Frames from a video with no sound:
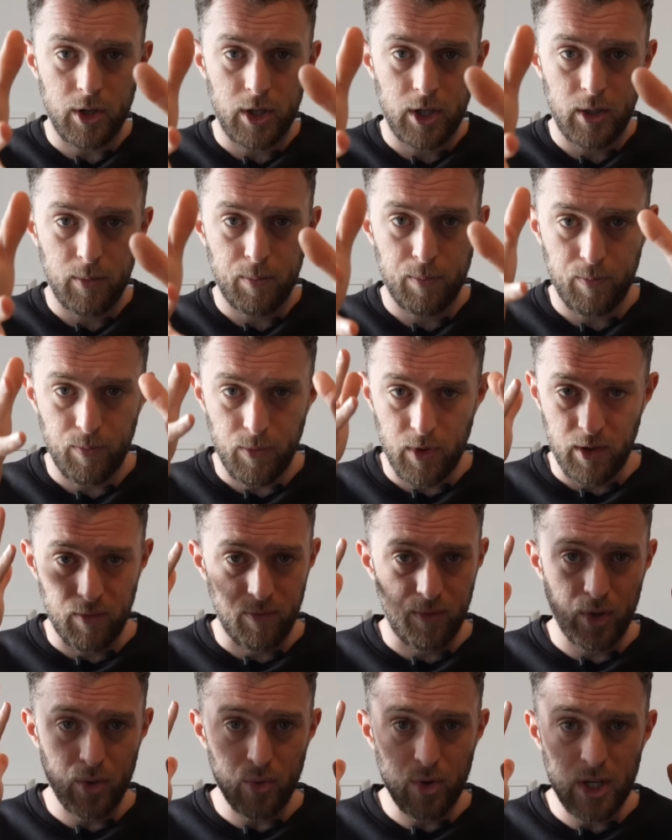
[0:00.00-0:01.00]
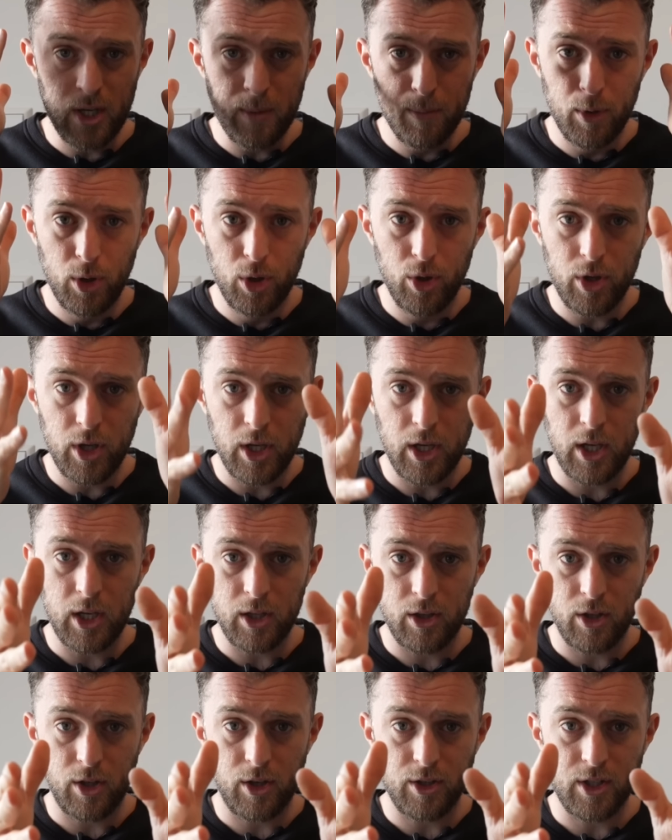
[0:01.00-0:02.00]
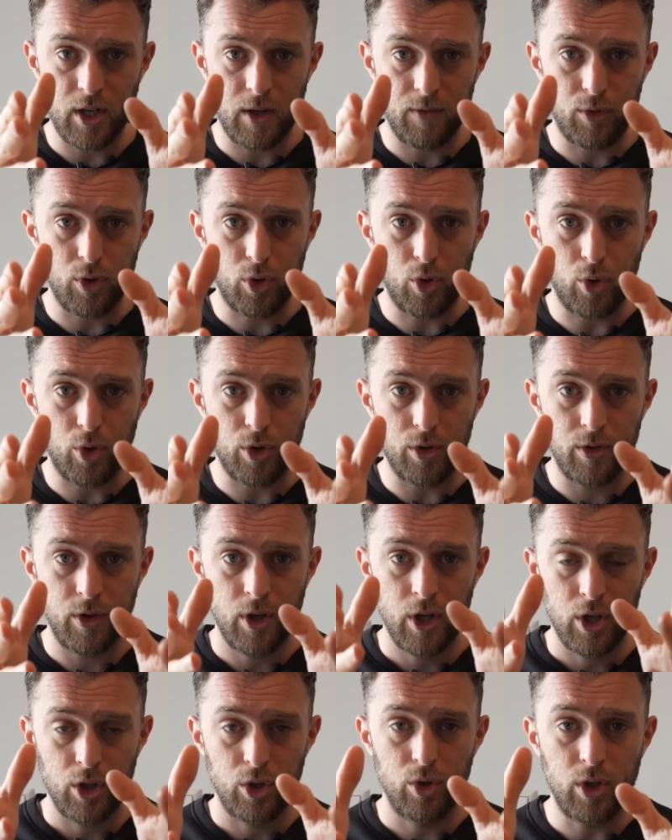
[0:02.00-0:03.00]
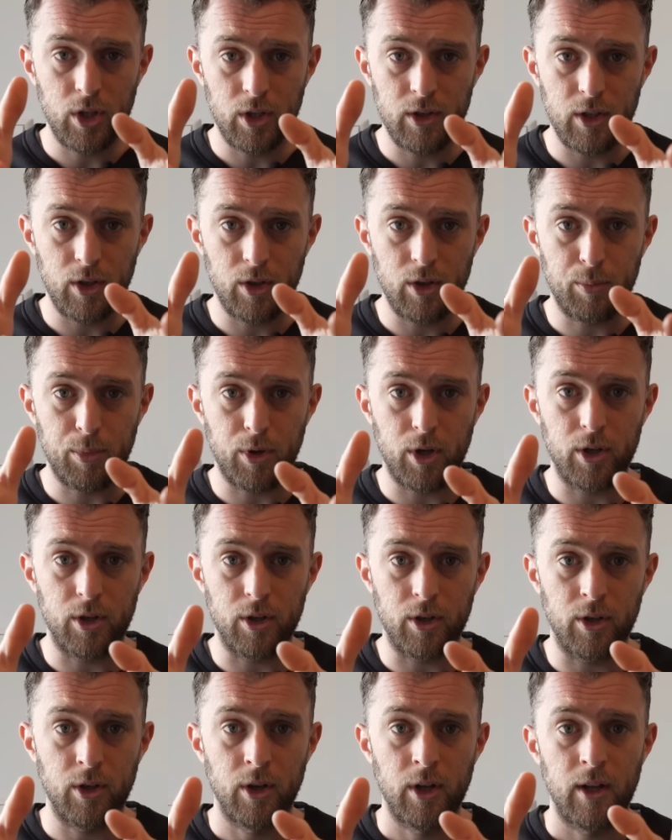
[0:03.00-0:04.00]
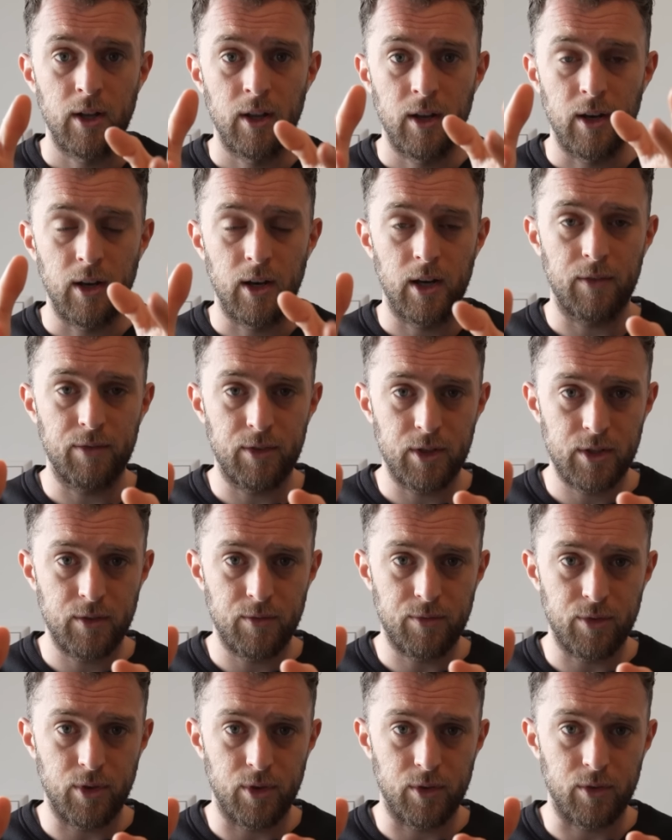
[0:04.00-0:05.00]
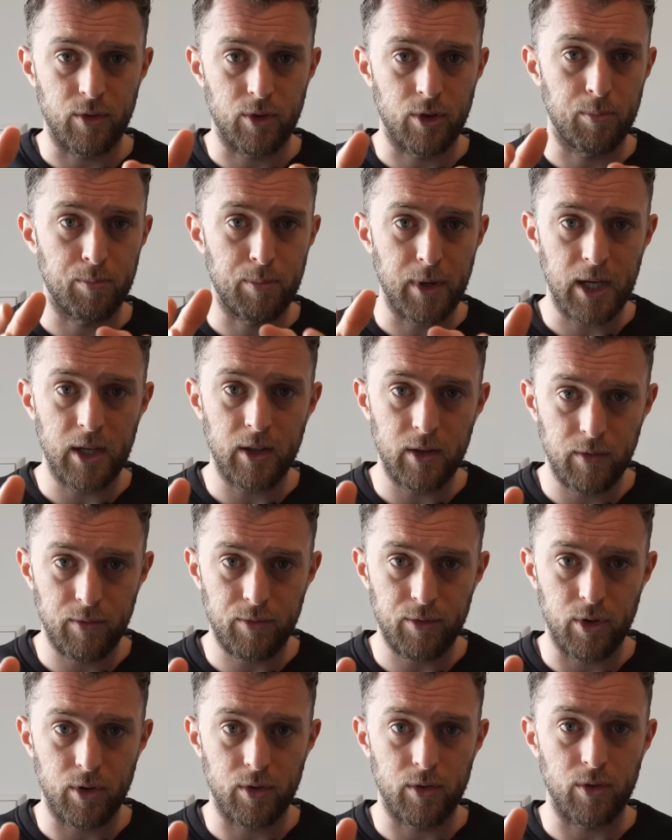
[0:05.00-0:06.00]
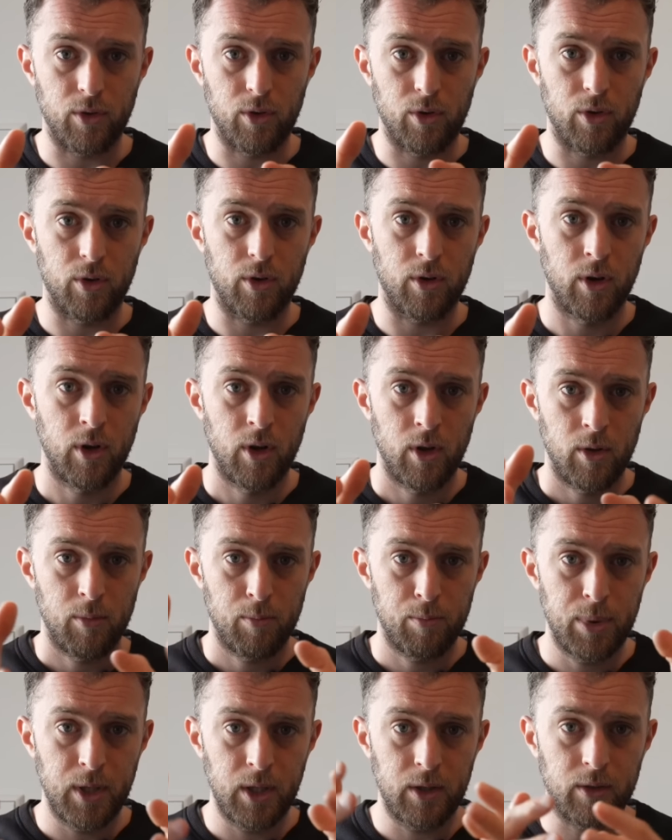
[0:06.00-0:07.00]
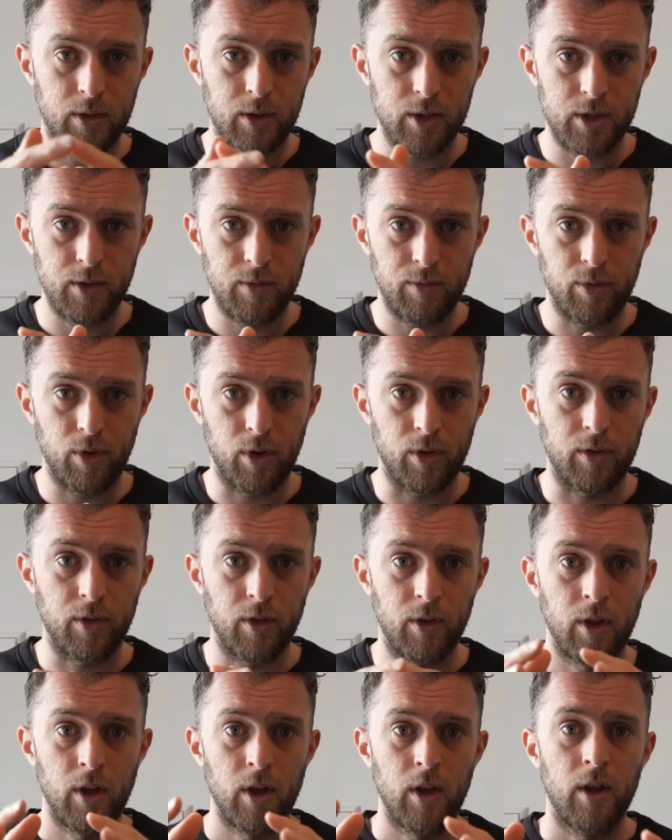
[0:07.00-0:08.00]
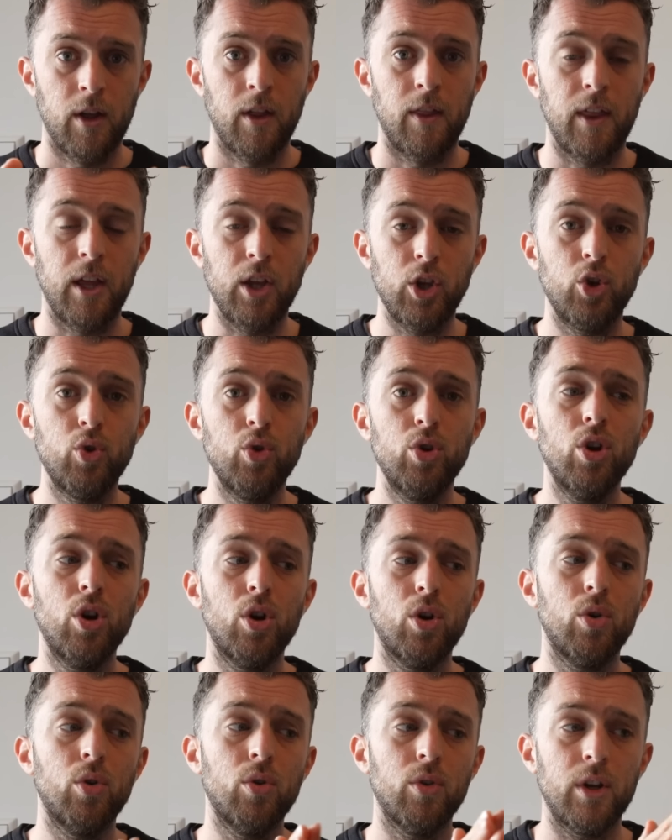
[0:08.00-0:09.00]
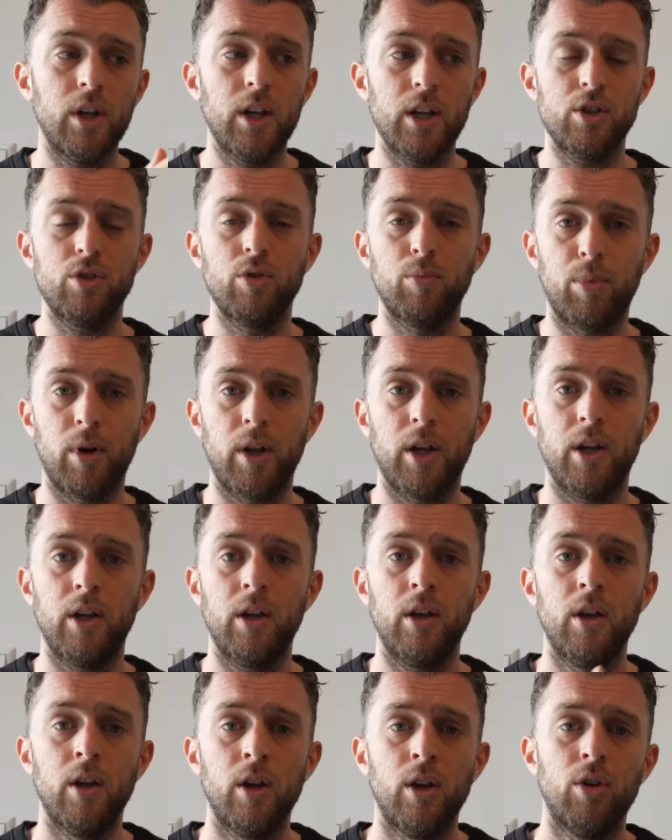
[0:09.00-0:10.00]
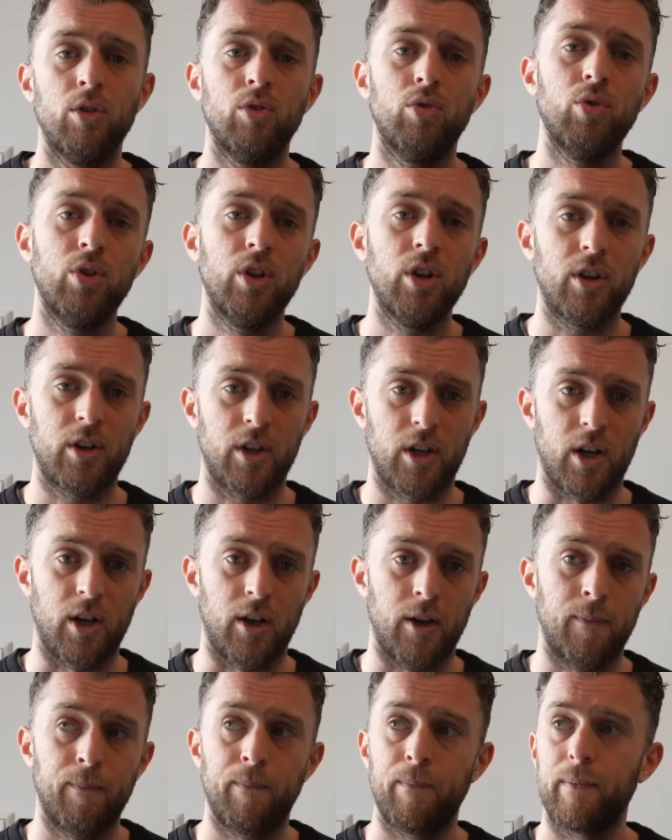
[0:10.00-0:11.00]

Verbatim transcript: keep if you keep looking at the other side of the court, you can tell your partner left is in front or backhand in front or Peter is in front. Then you know he has to play to the other guy.